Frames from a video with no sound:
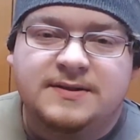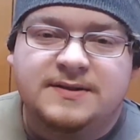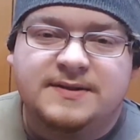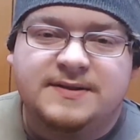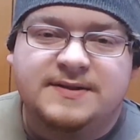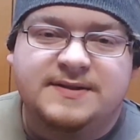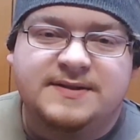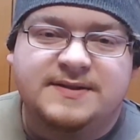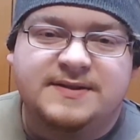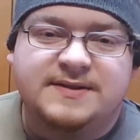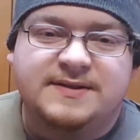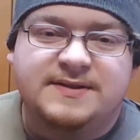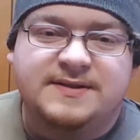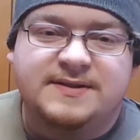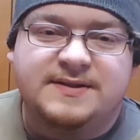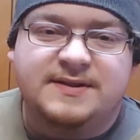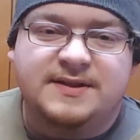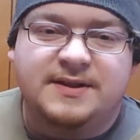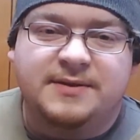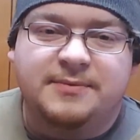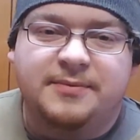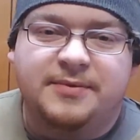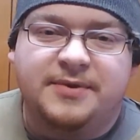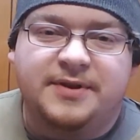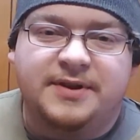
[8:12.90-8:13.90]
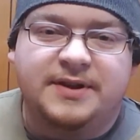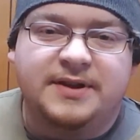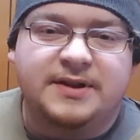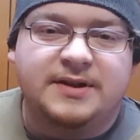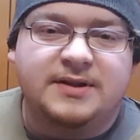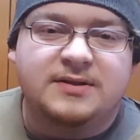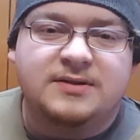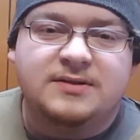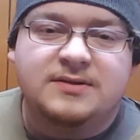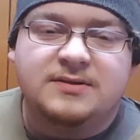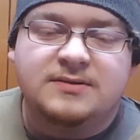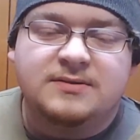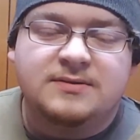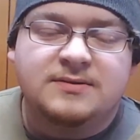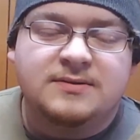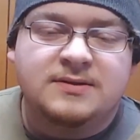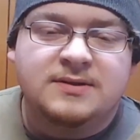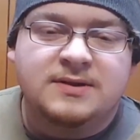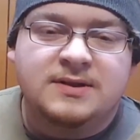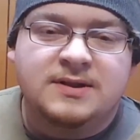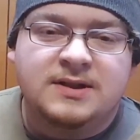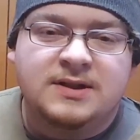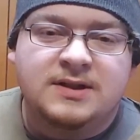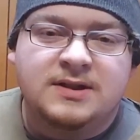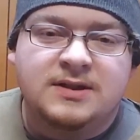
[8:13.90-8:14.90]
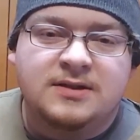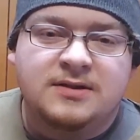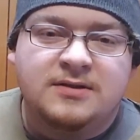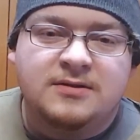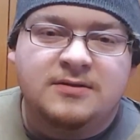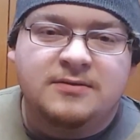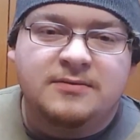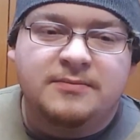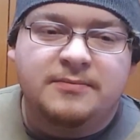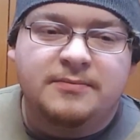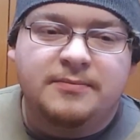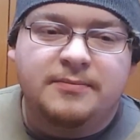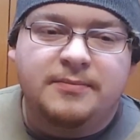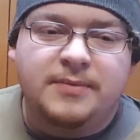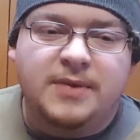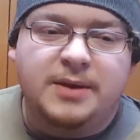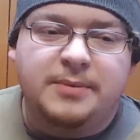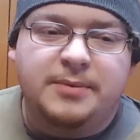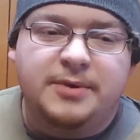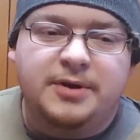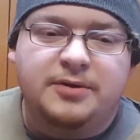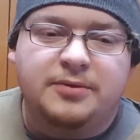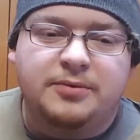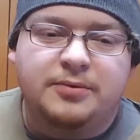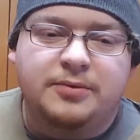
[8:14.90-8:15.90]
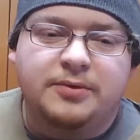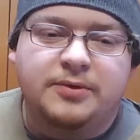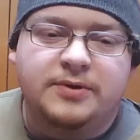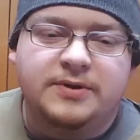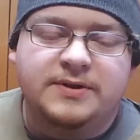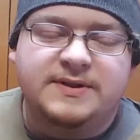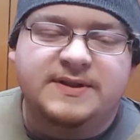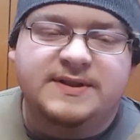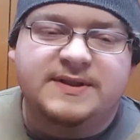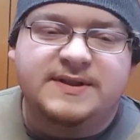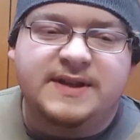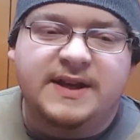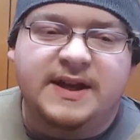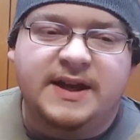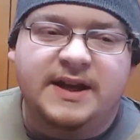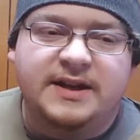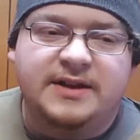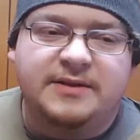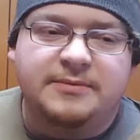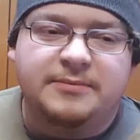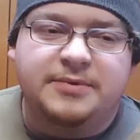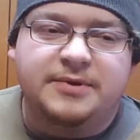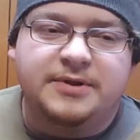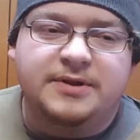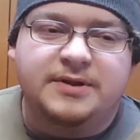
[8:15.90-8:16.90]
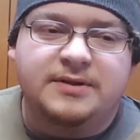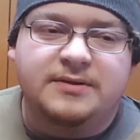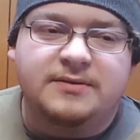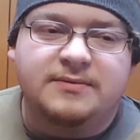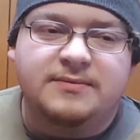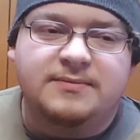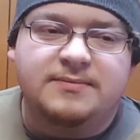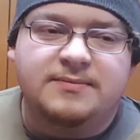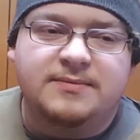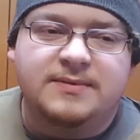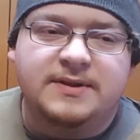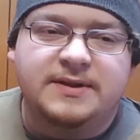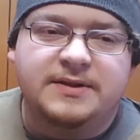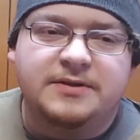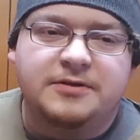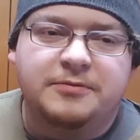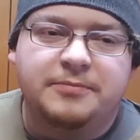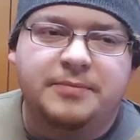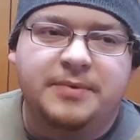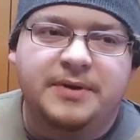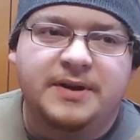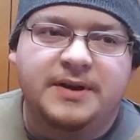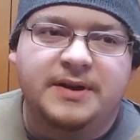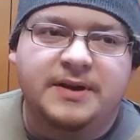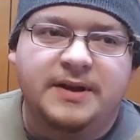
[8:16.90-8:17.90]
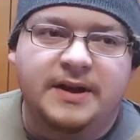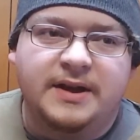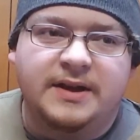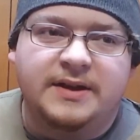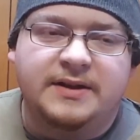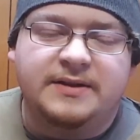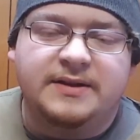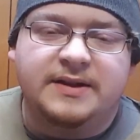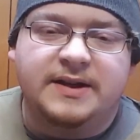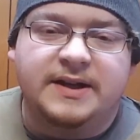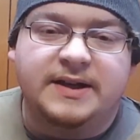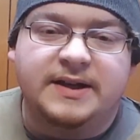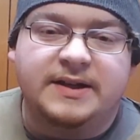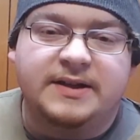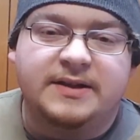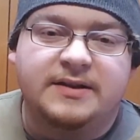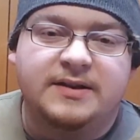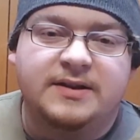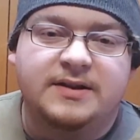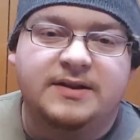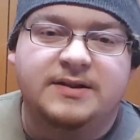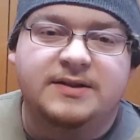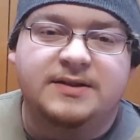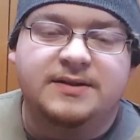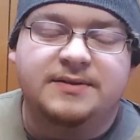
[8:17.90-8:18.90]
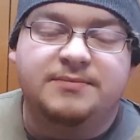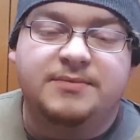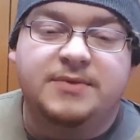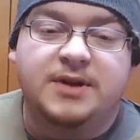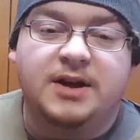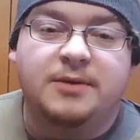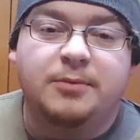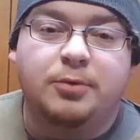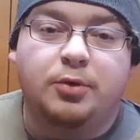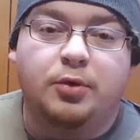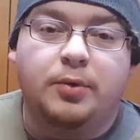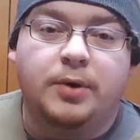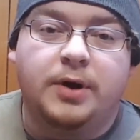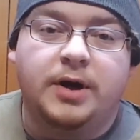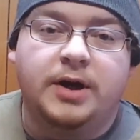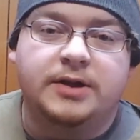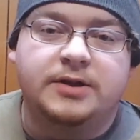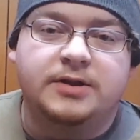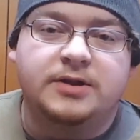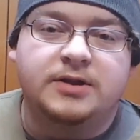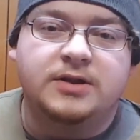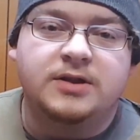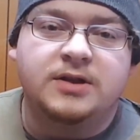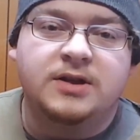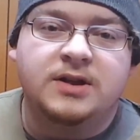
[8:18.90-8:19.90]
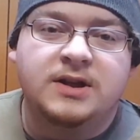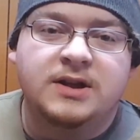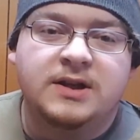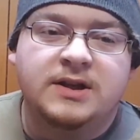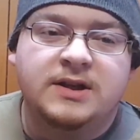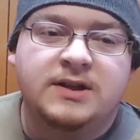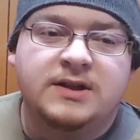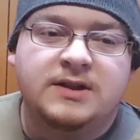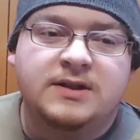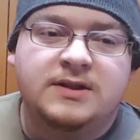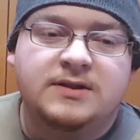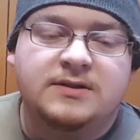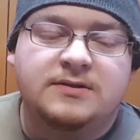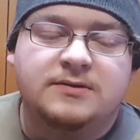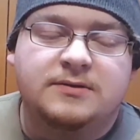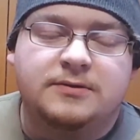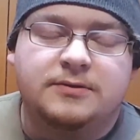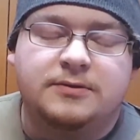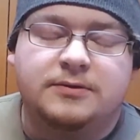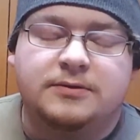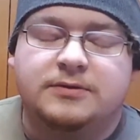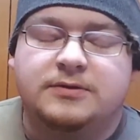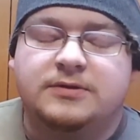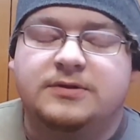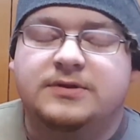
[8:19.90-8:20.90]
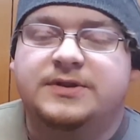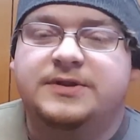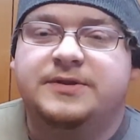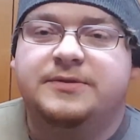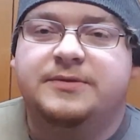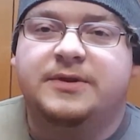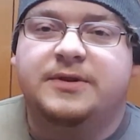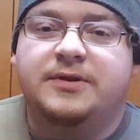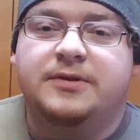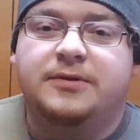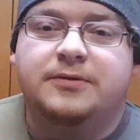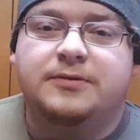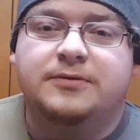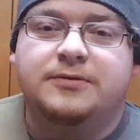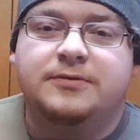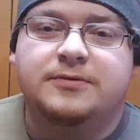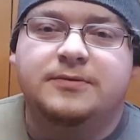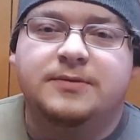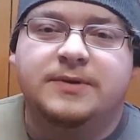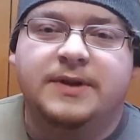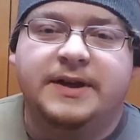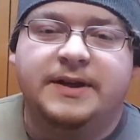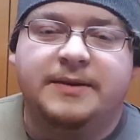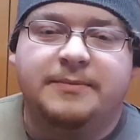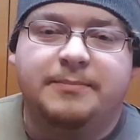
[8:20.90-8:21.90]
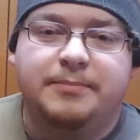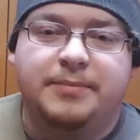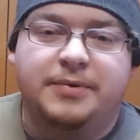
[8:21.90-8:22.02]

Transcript: something maybe a wood stain and put a little bit in like a tub of water or do a whole like